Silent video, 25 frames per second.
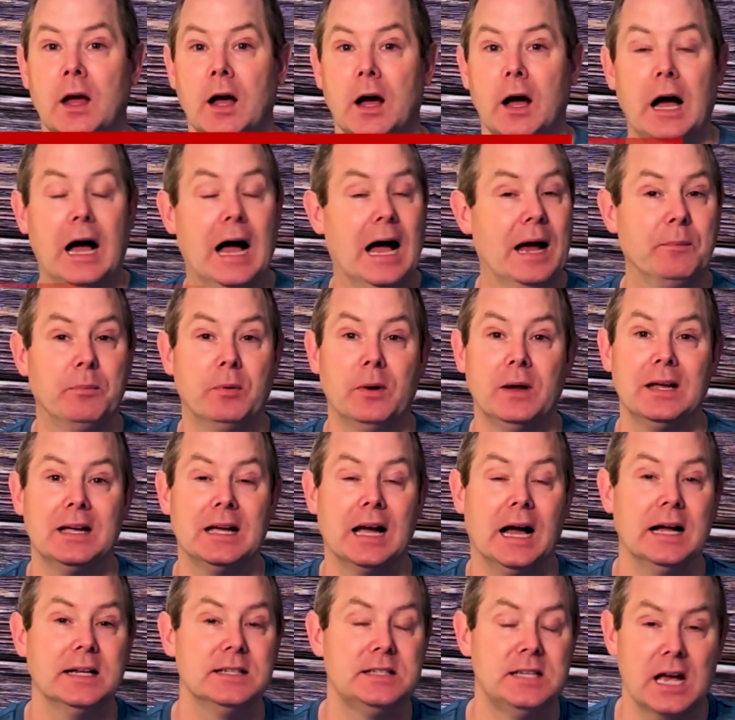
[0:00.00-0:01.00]
I bring
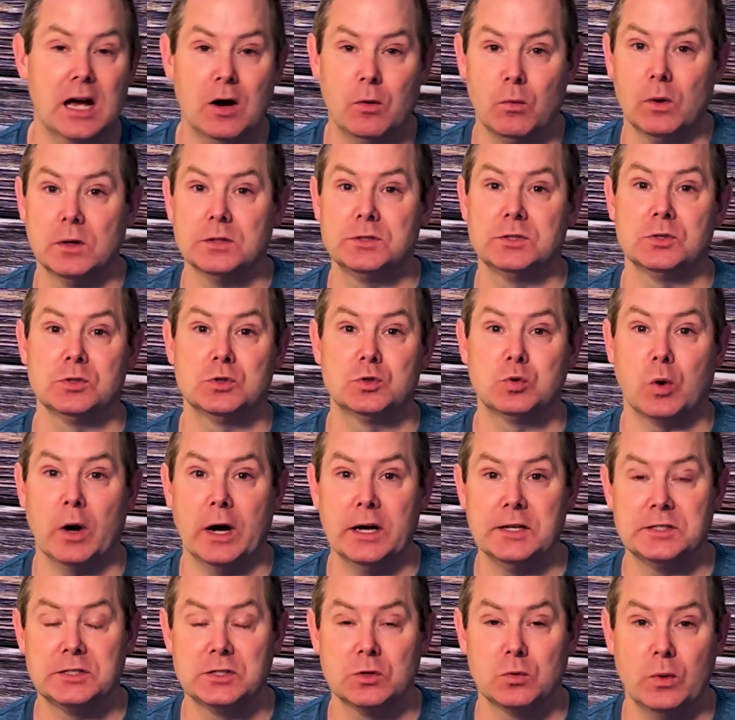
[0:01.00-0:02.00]
content once or
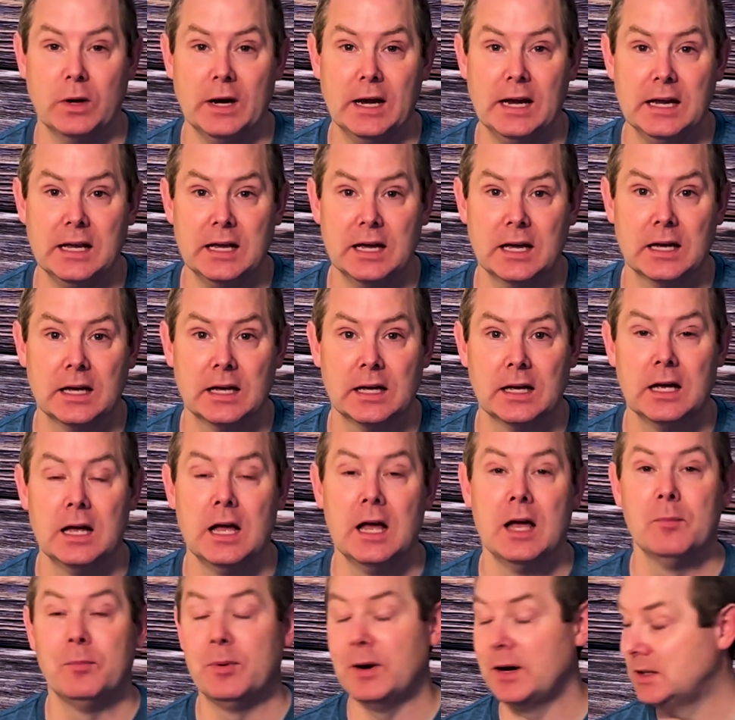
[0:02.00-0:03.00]
twice a week.
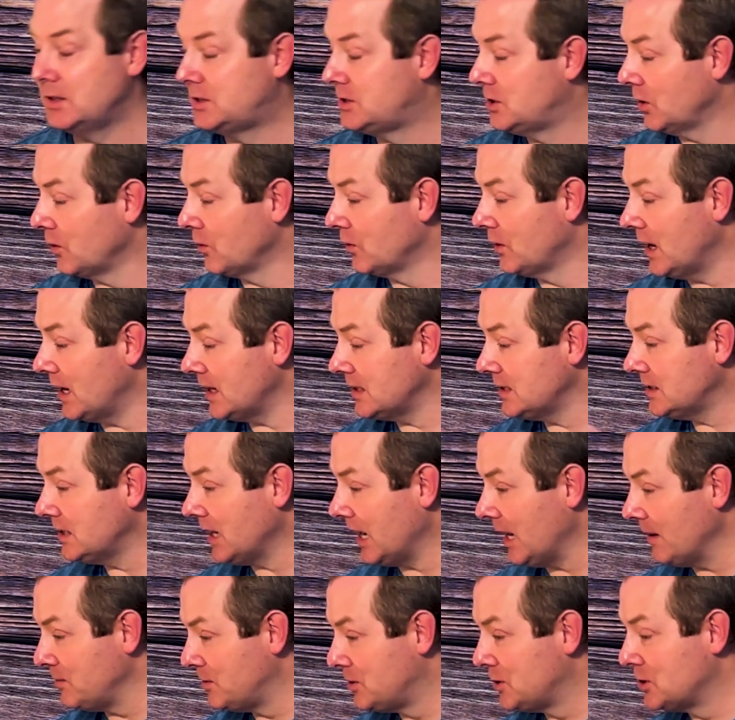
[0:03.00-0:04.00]
But until next
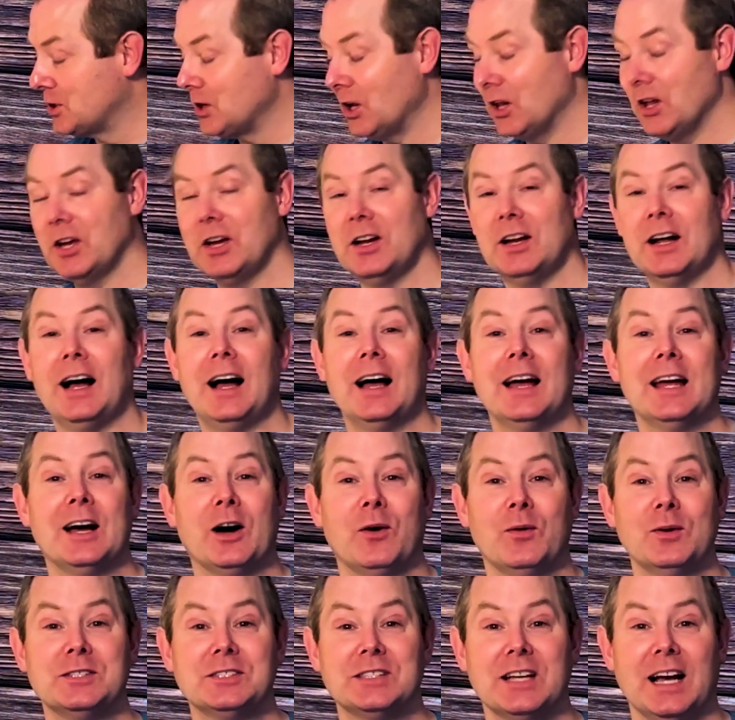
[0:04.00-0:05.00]
time, Scully and I
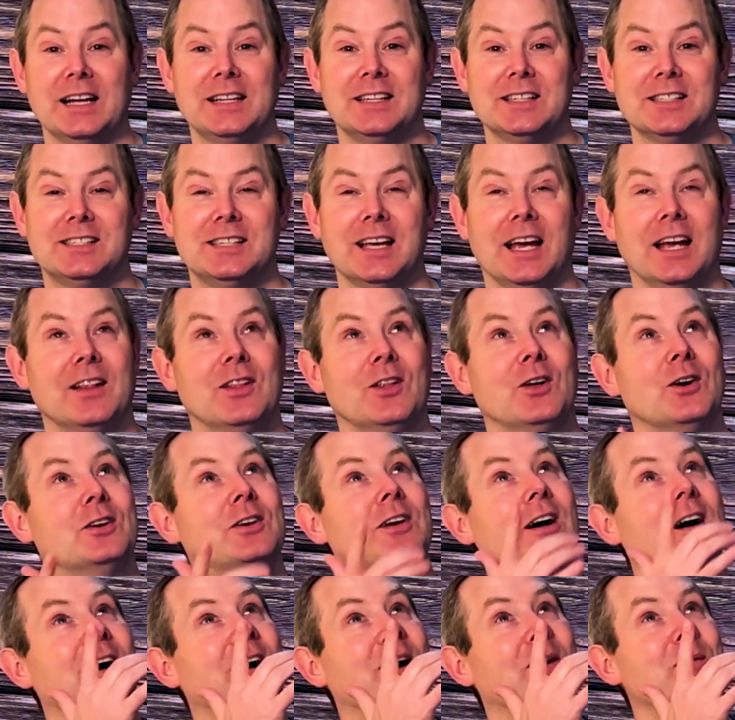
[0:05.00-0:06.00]
always like to say, look
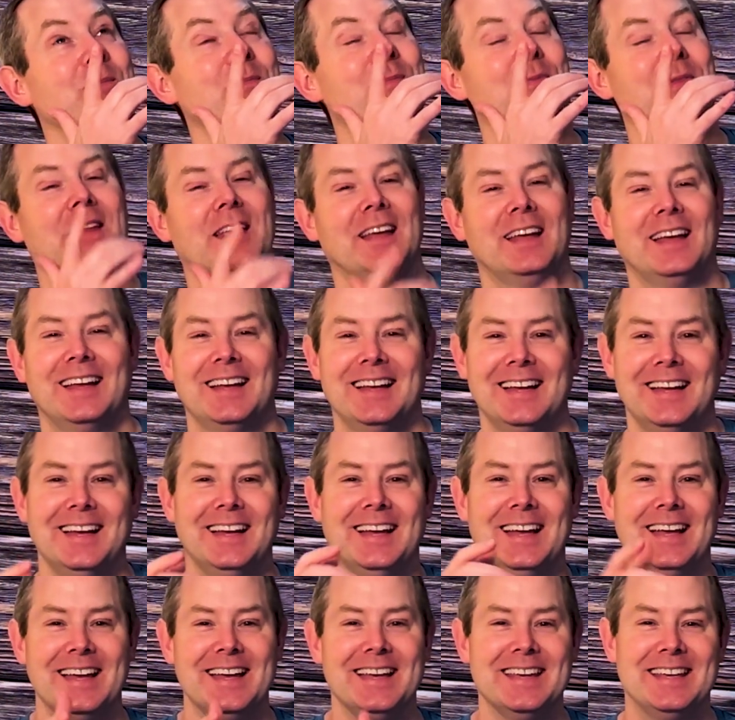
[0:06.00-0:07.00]
up
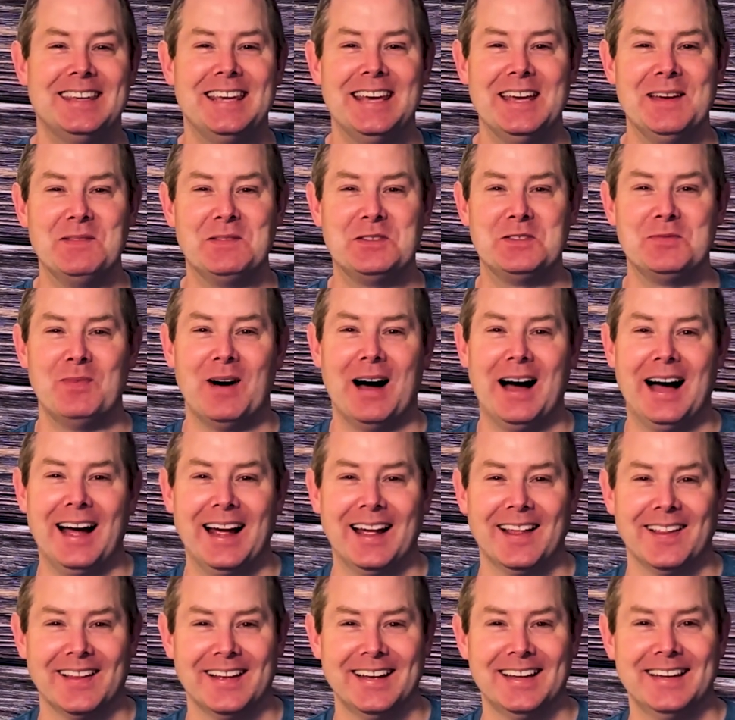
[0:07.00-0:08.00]
and keep
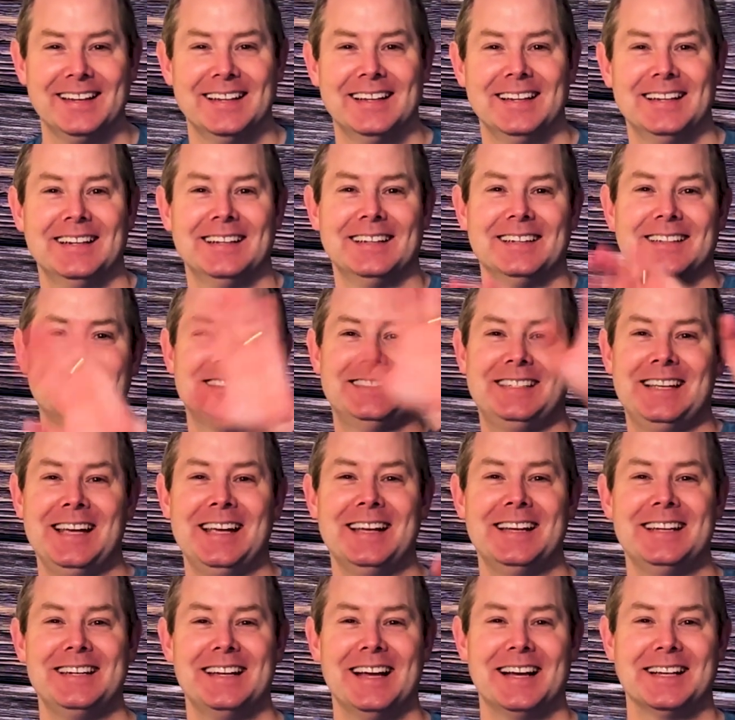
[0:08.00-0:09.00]
smiling. See
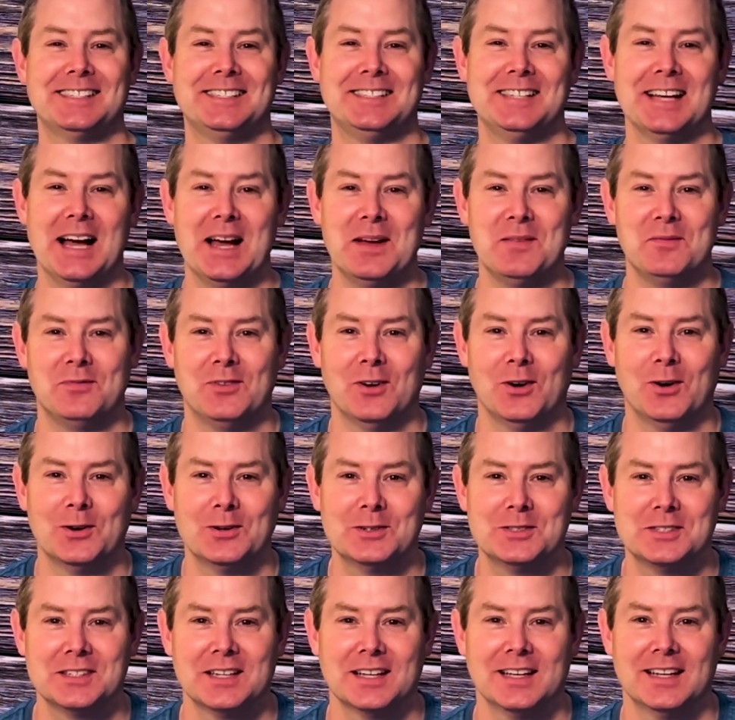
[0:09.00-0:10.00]
you next time, folks.